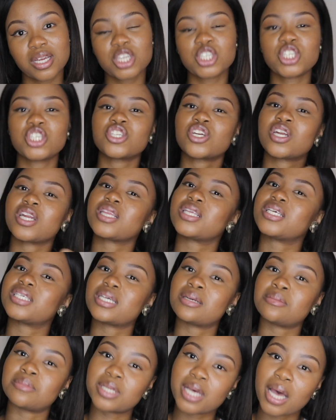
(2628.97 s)
just not at the
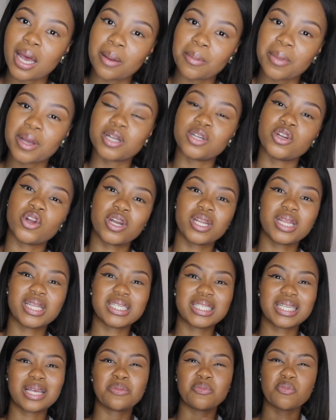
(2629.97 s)
same time and not in the
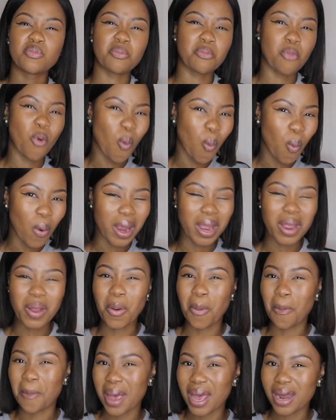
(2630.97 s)
same way
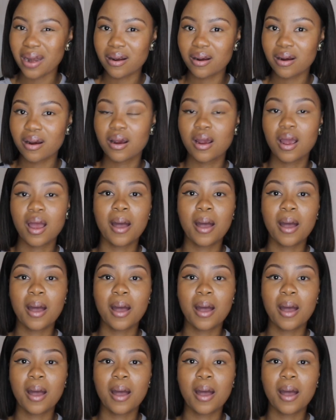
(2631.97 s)
or manner,